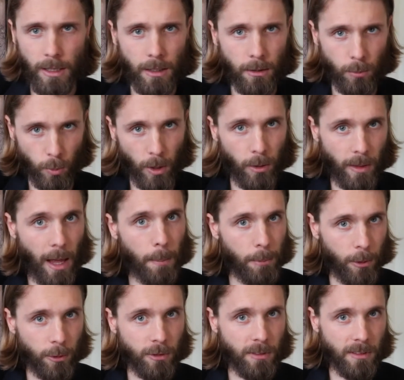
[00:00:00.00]
what that
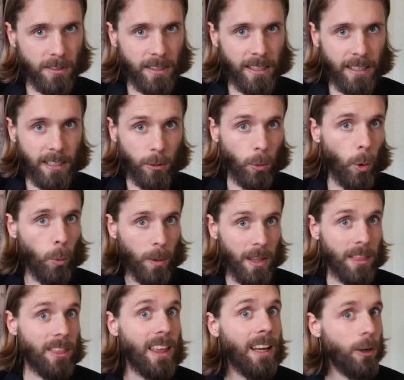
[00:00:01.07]
person's thinking. Well, we
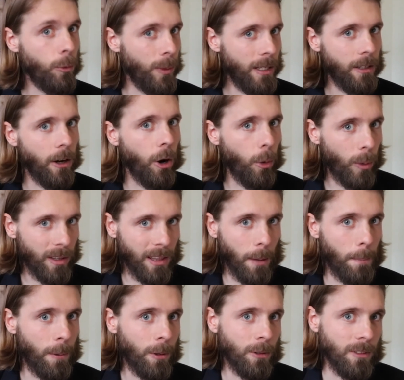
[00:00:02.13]
think we know what
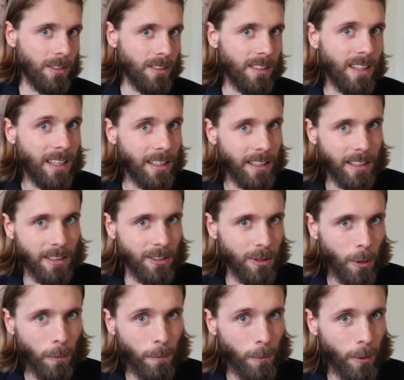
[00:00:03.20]
that person's thinking.
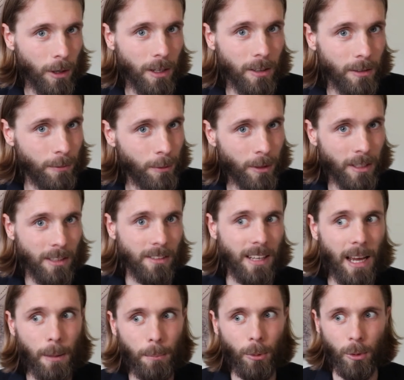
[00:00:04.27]
So for for an
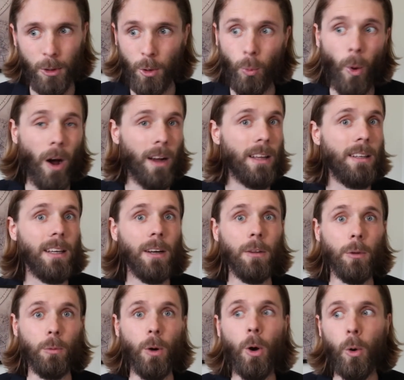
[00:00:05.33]
example, you're walking down
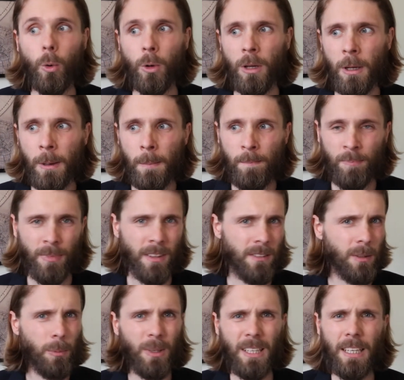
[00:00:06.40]
the road,
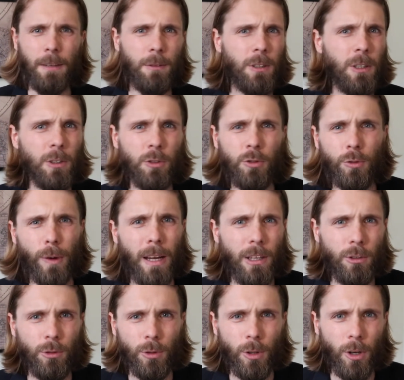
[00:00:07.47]
someone gives you a
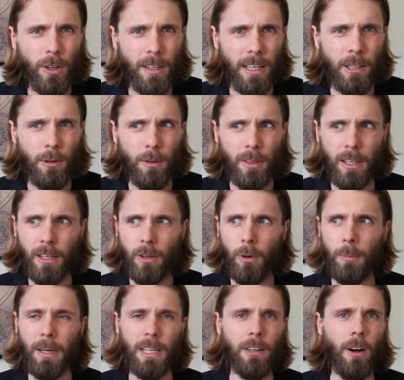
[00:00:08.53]
strange look, and you think, "Oh
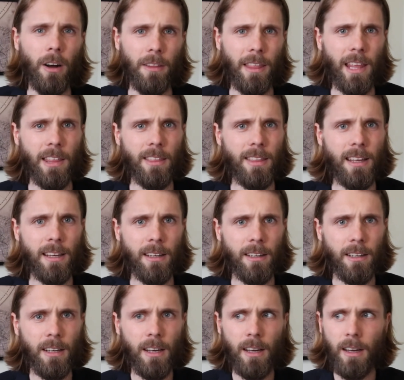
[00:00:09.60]
my God, they
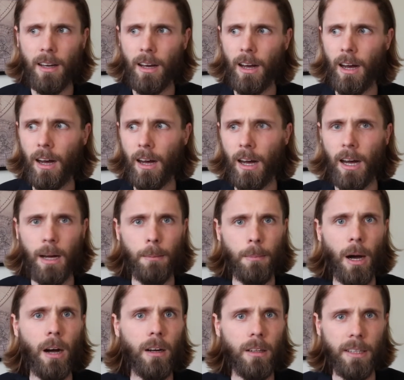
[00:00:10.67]
think I'm
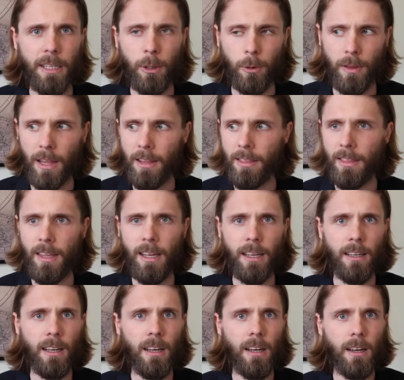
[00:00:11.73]
ugly," or they
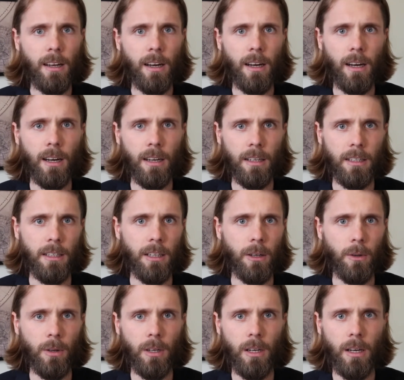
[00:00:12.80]
think, uh, you
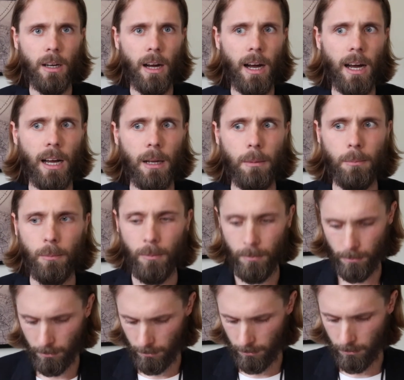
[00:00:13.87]
know, I'm,
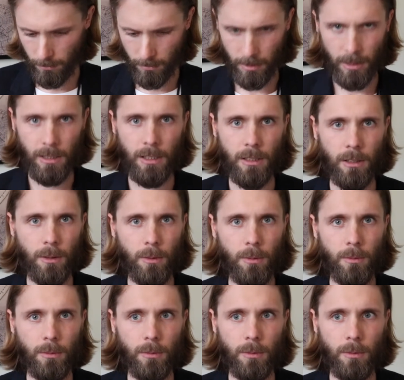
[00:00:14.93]
you know,